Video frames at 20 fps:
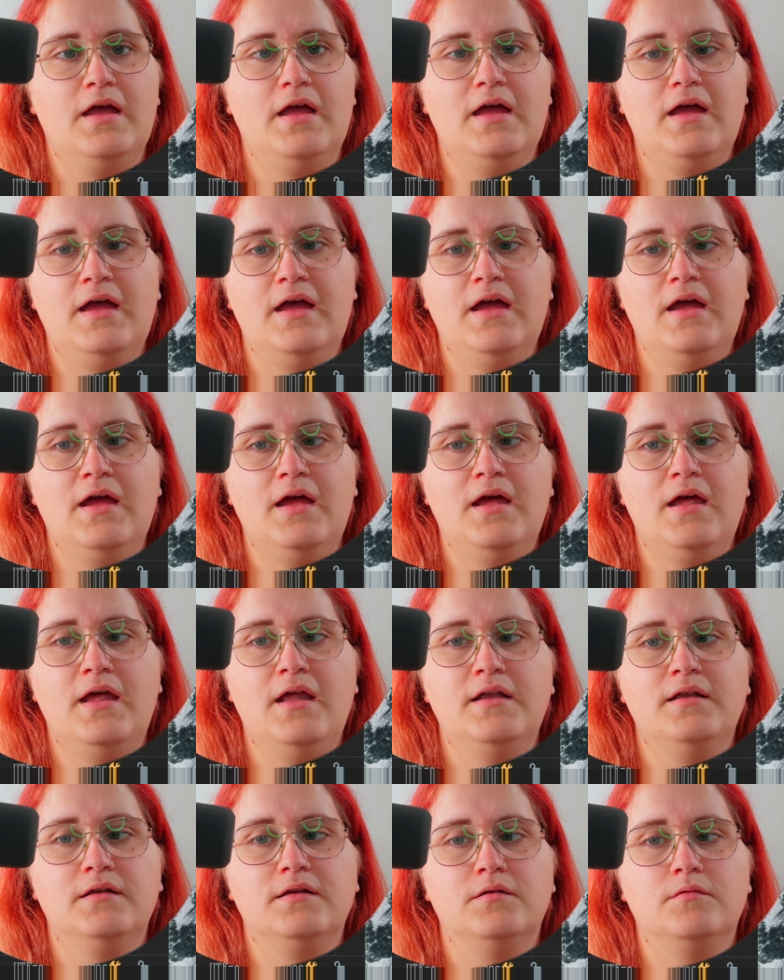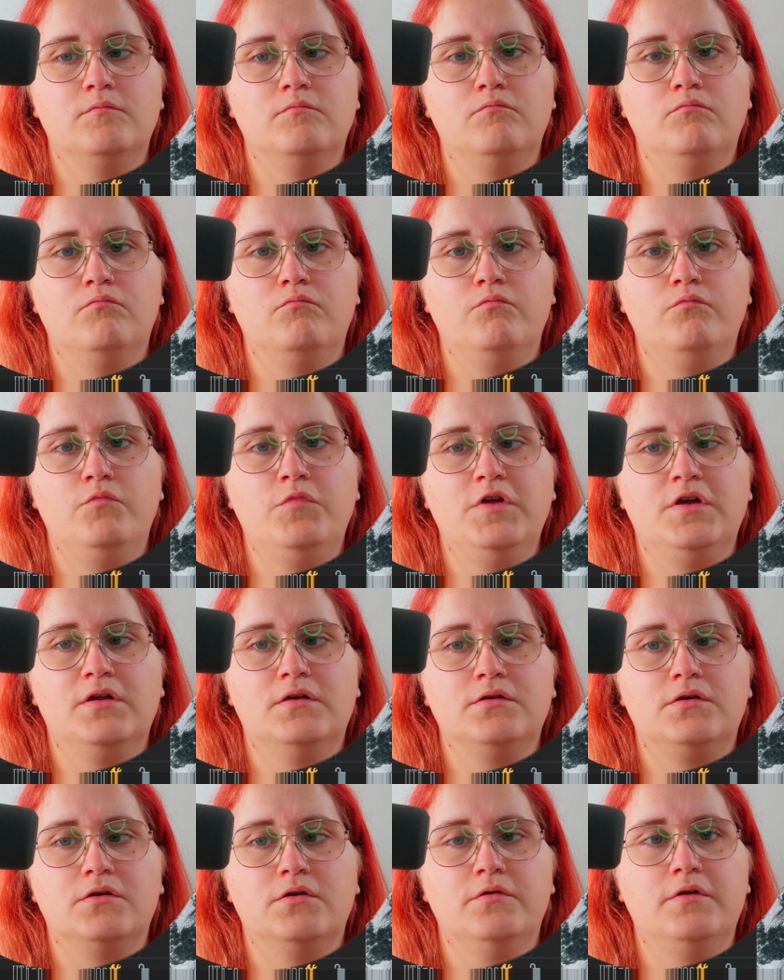And we're going
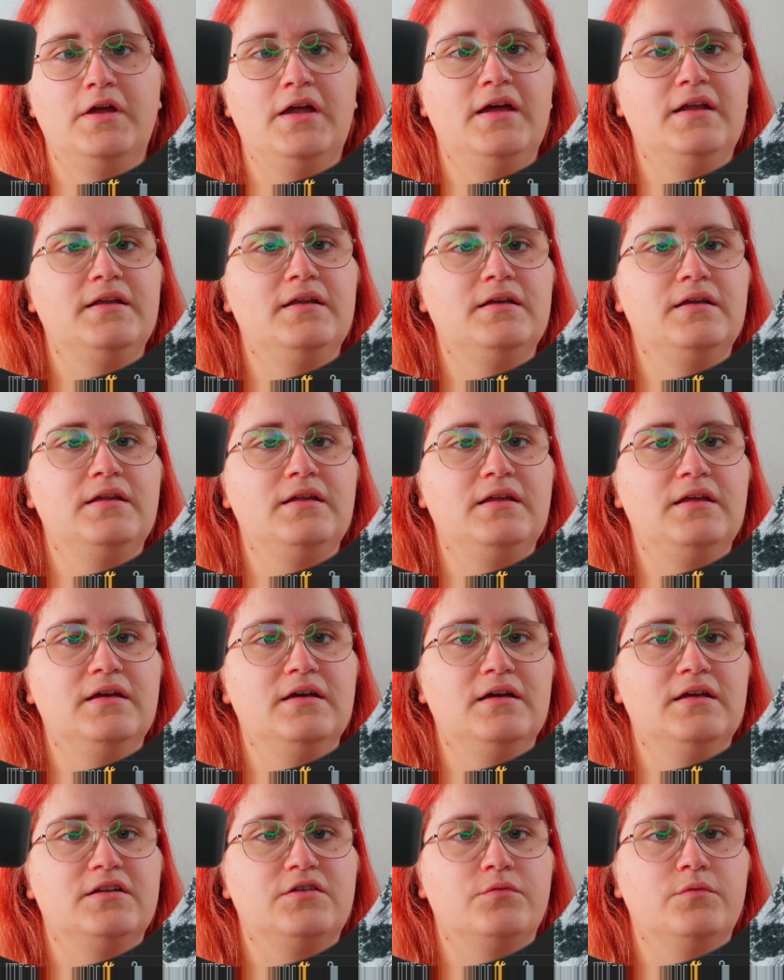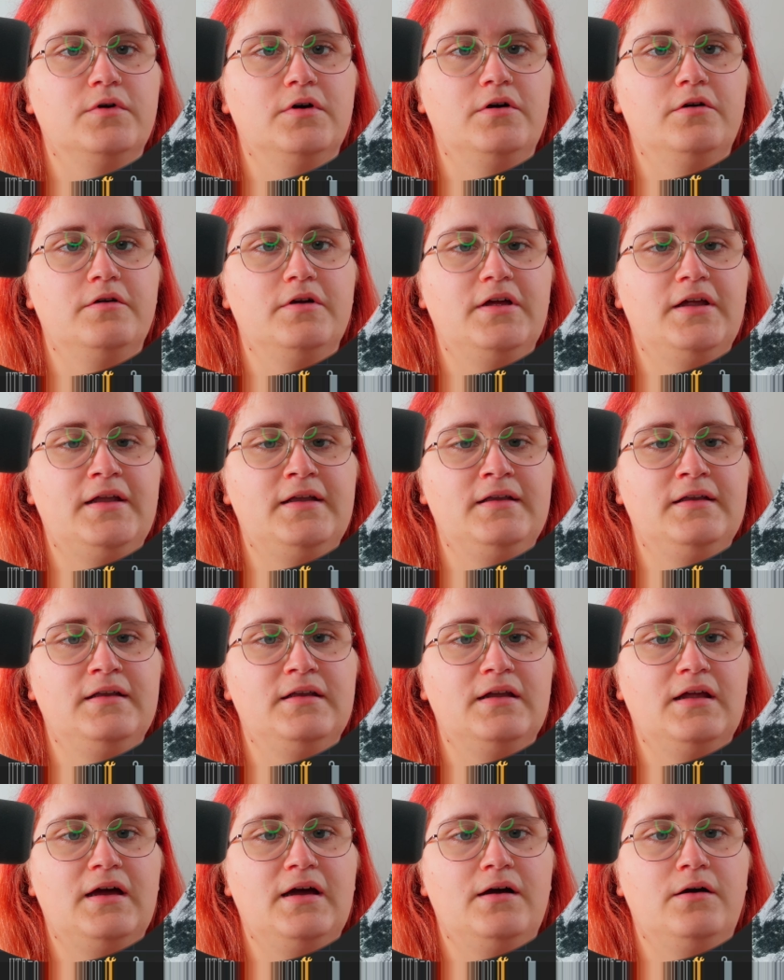to go ahead in here as well. And
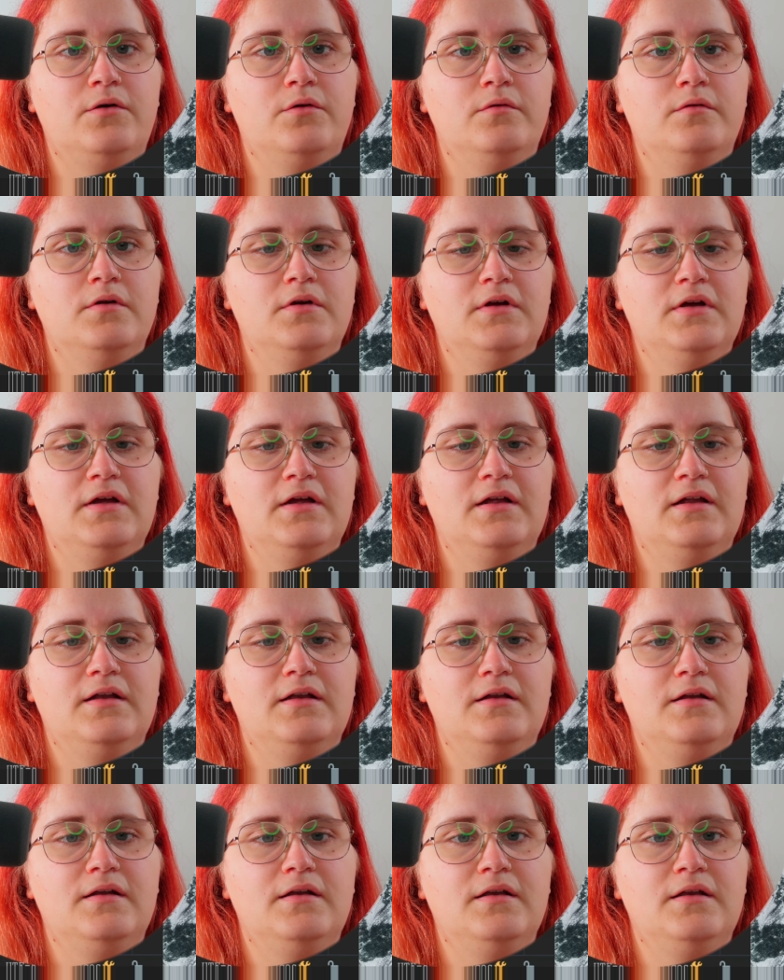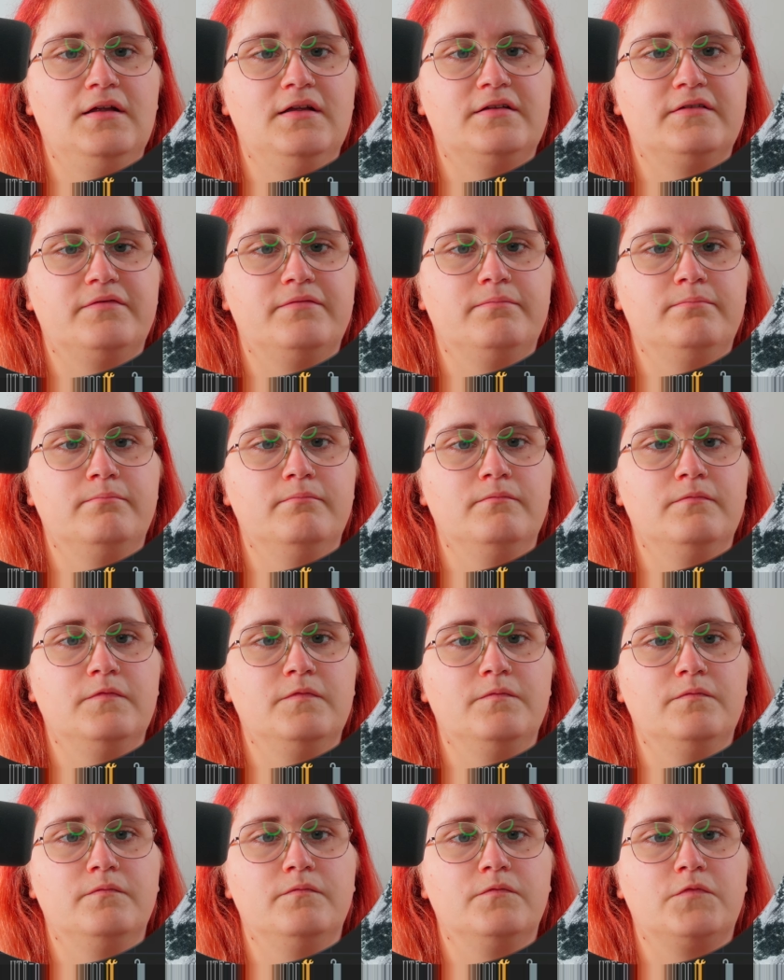now let's
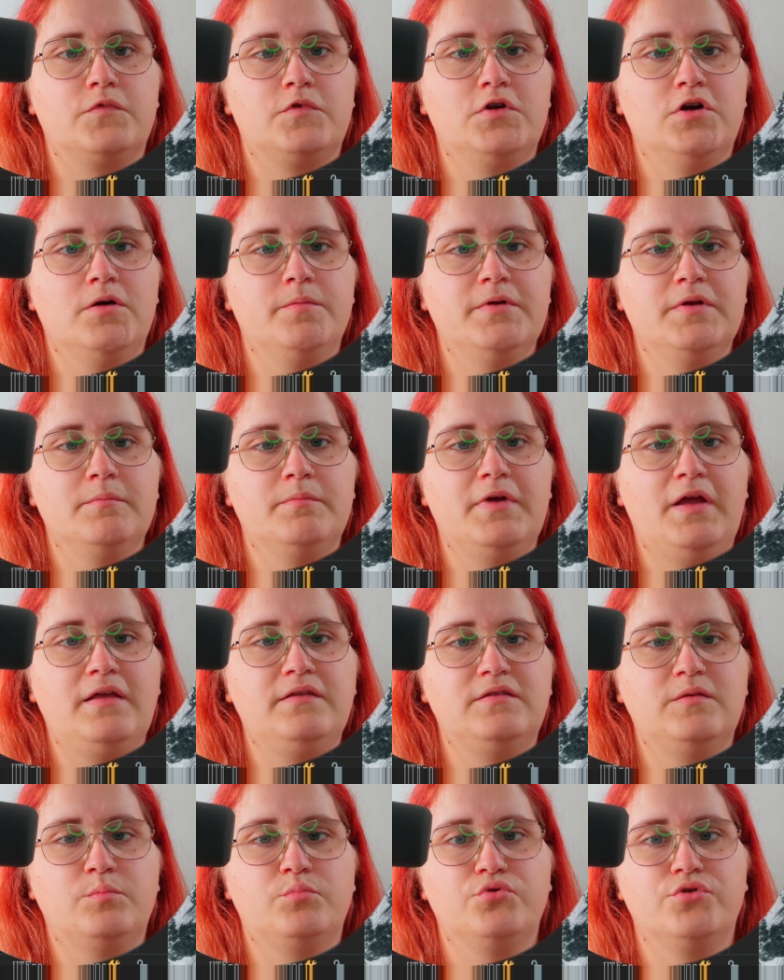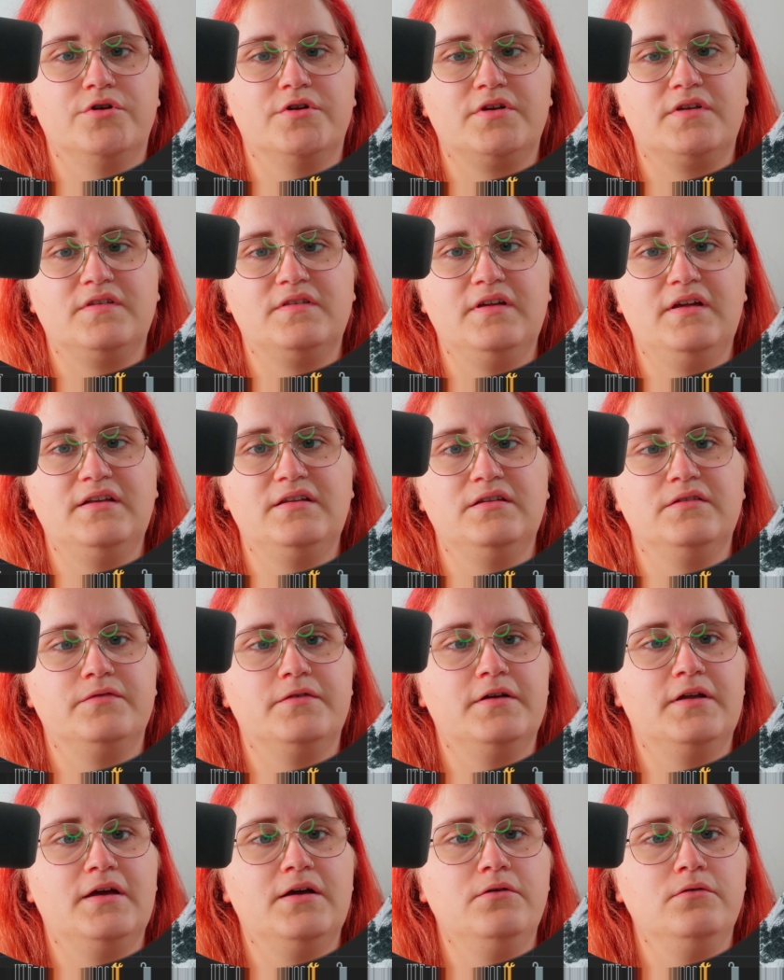copy and paste the product status
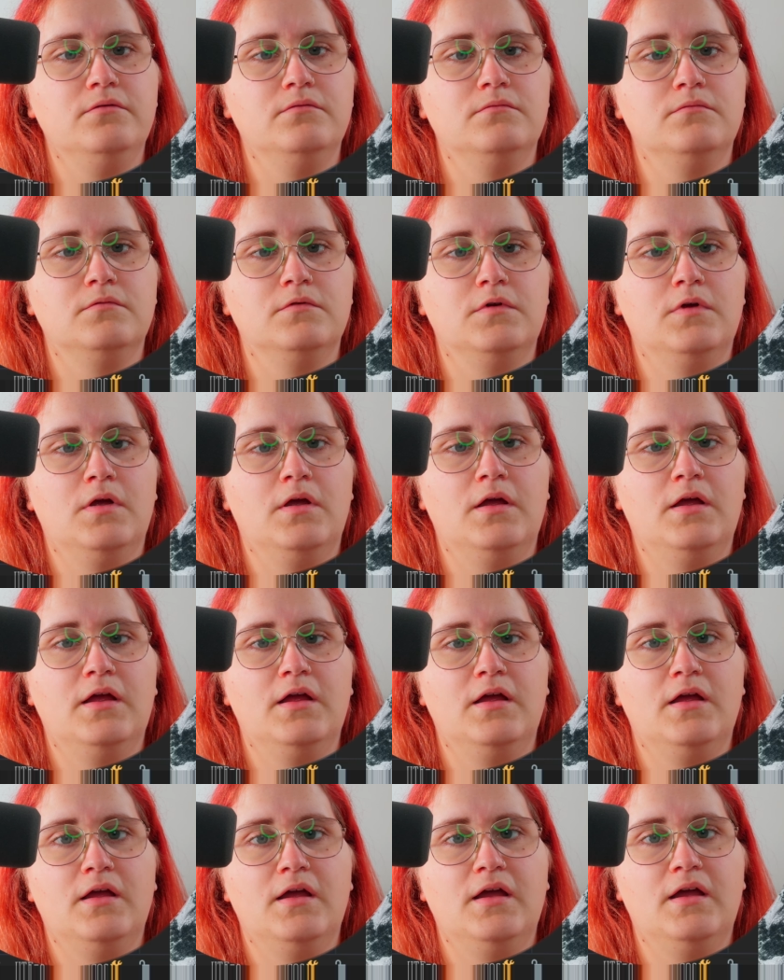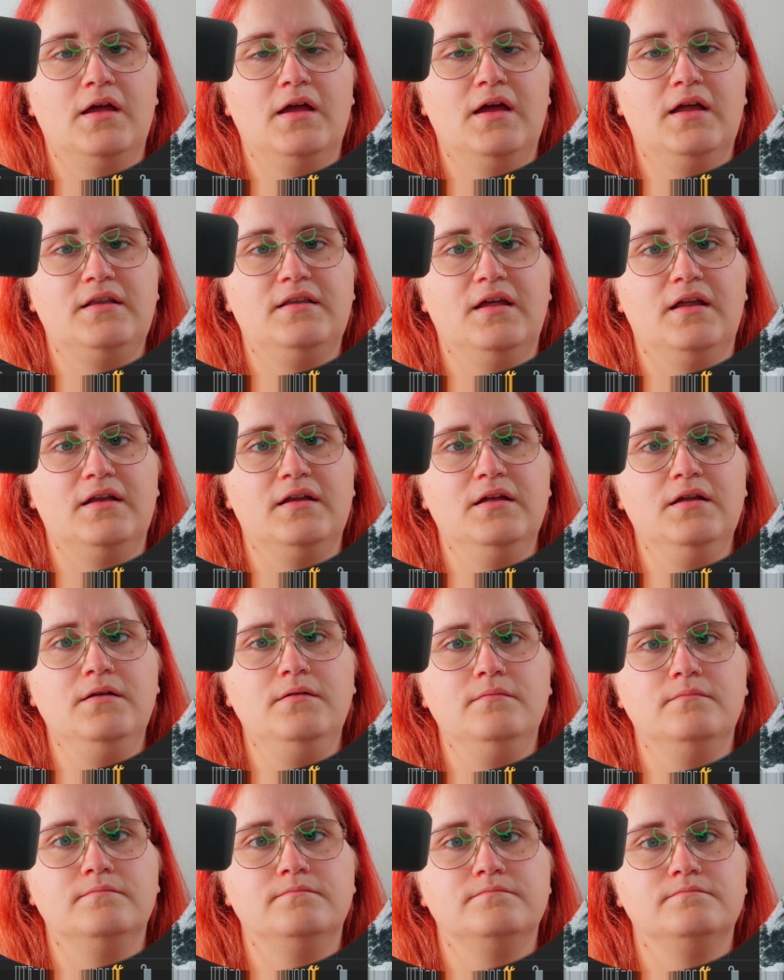for now. Add that
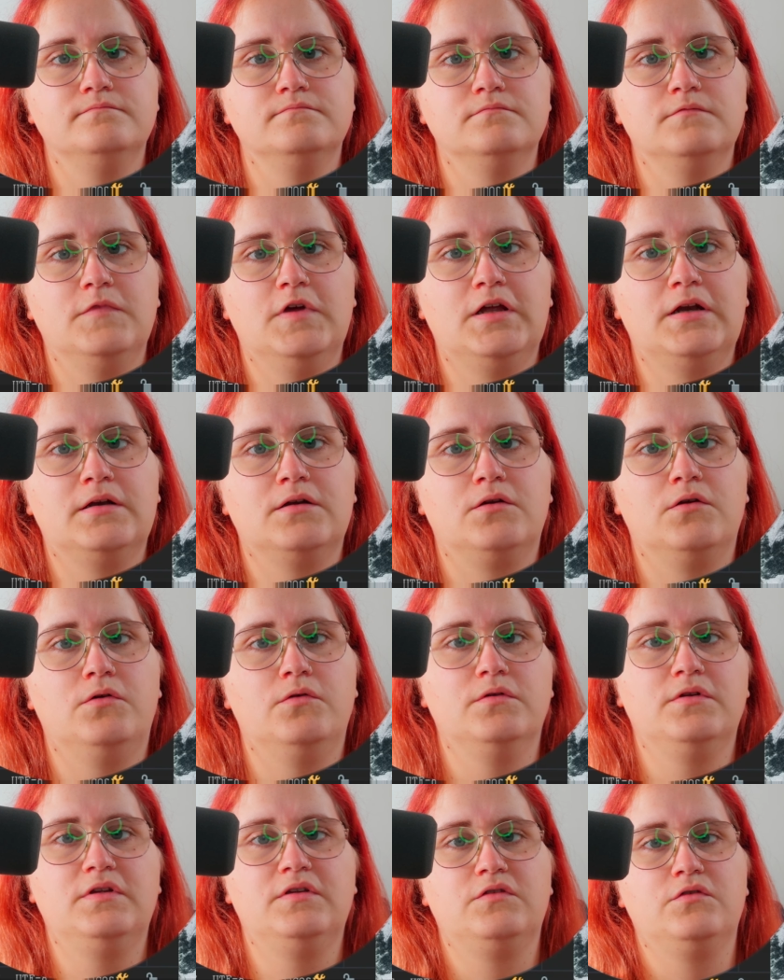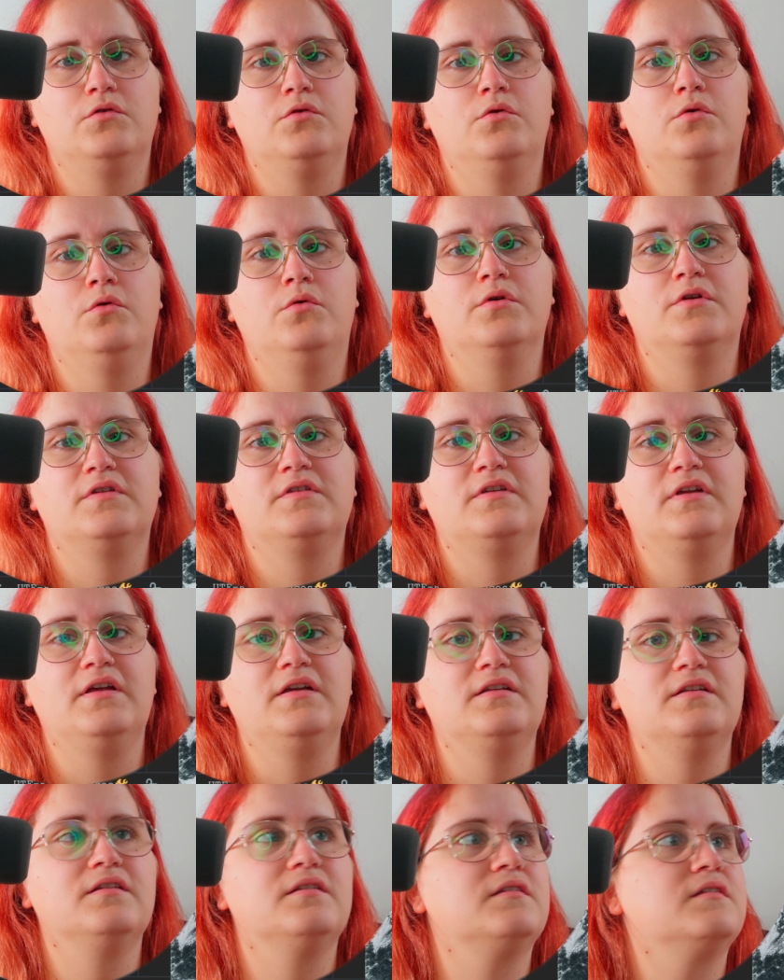in and call this order
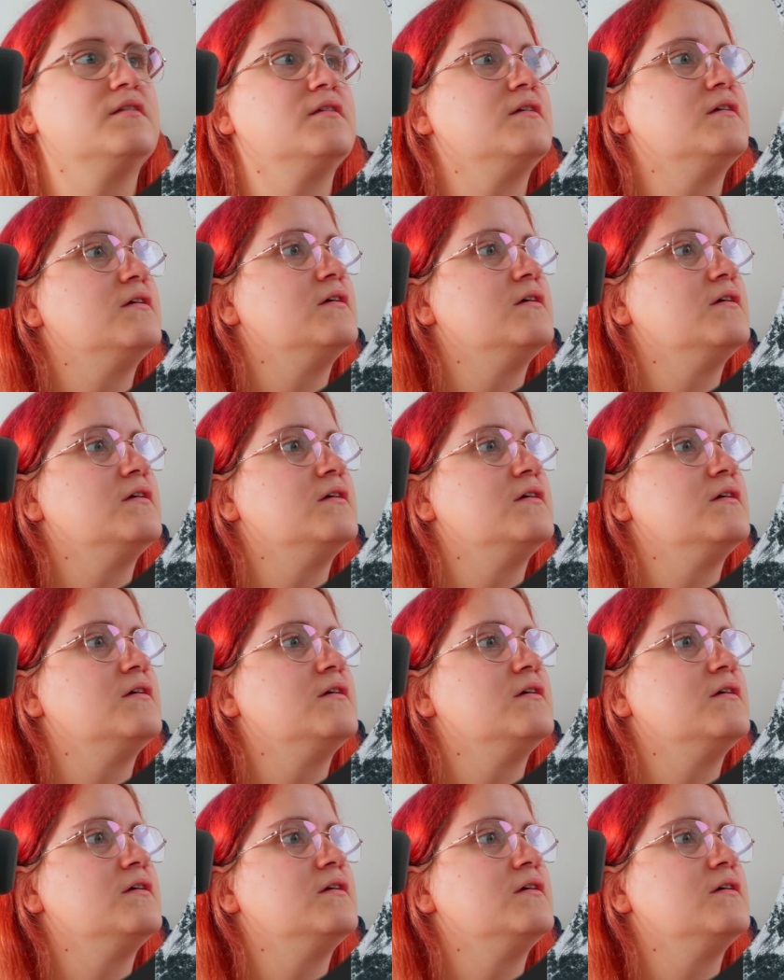status.